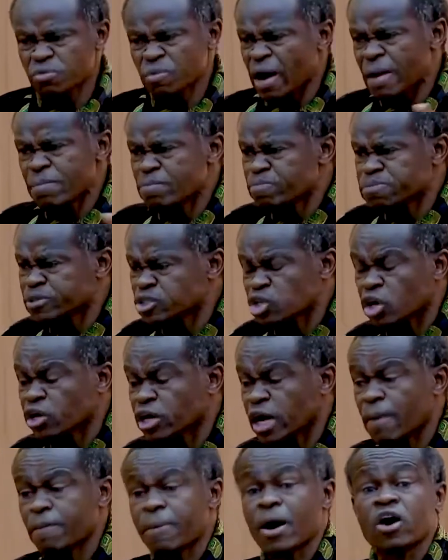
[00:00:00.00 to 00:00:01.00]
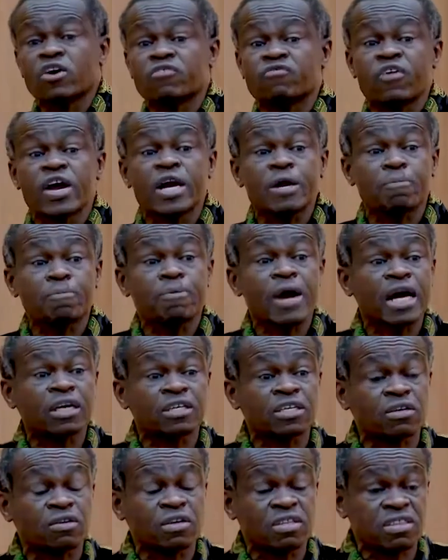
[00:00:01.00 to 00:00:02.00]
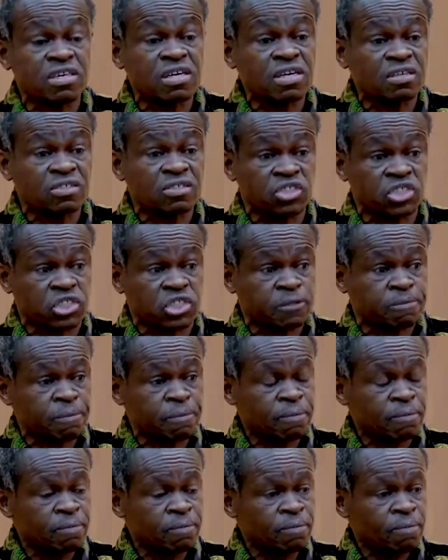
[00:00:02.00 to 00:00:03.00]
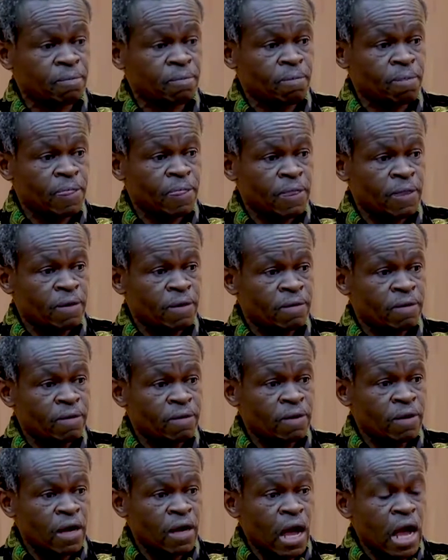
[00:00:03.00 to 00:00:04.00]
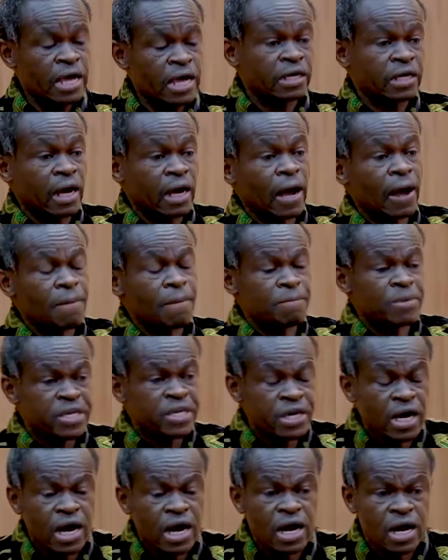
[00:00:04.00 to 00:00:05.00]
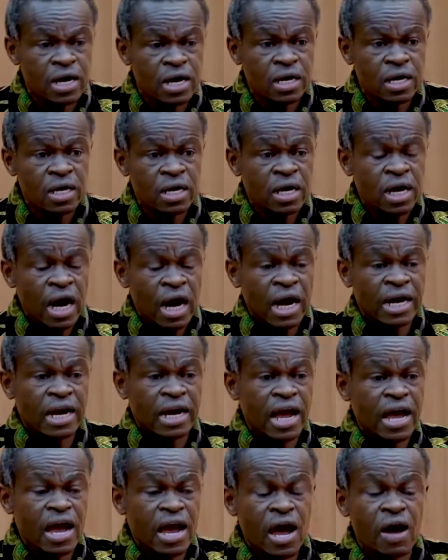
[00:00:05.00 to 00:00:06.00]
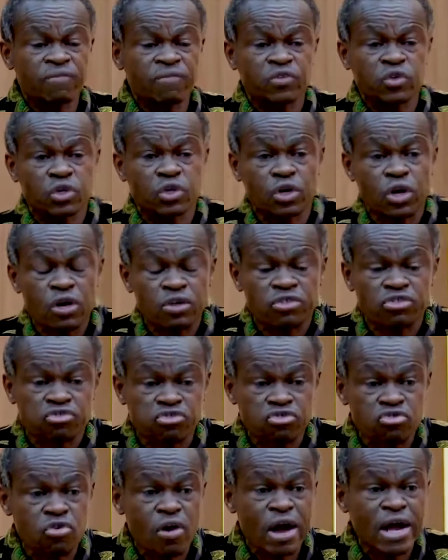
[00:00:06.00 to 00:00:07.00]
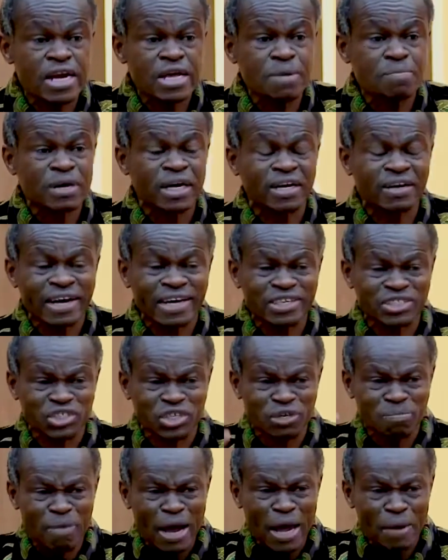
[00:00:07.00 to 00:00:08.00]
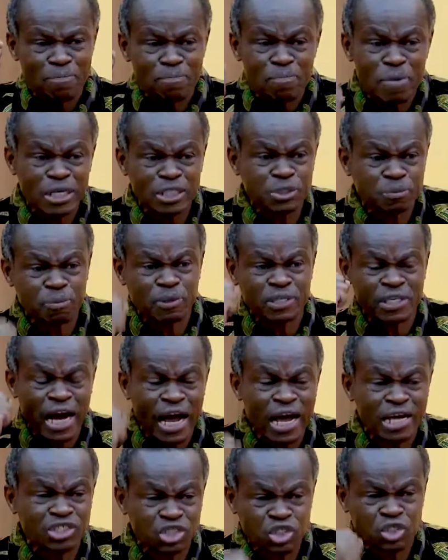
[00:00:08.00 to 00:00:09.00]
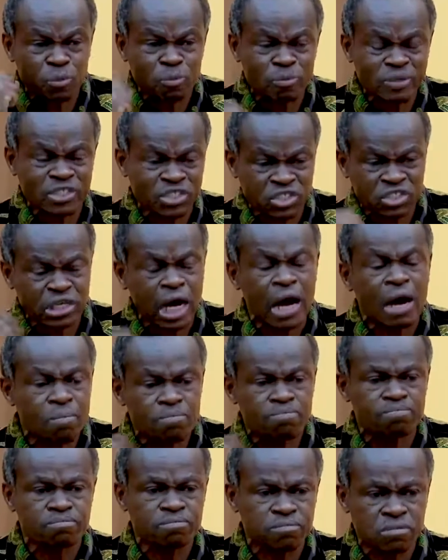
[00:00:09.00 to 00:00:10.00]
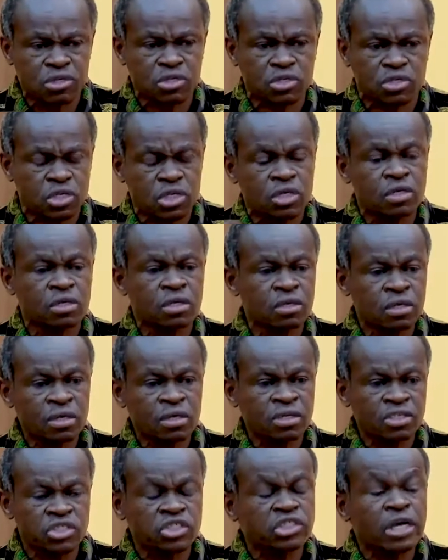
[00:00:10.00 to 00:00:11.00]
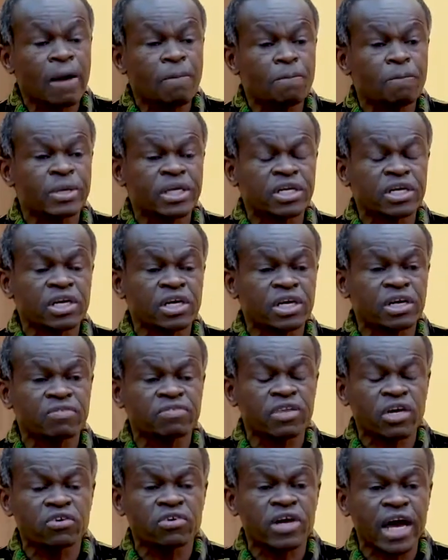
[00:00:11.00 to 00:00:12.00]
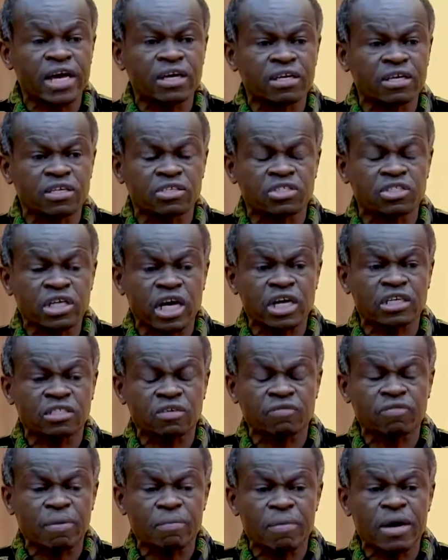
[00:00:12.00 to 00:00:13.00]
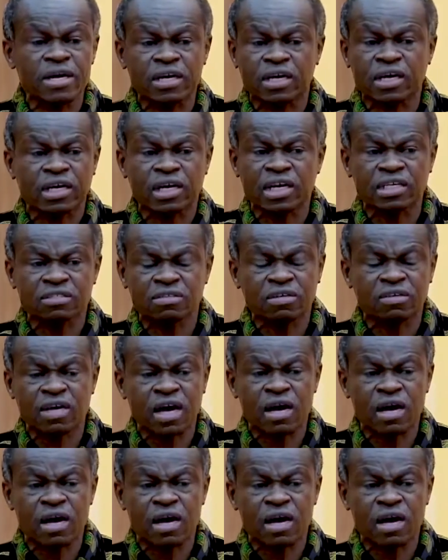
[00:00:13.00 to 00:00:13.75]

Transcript: I'm talking about very practical things. I come here and I have to go through an immigration. My passport has to be stamped. Somebody in the United States of America does not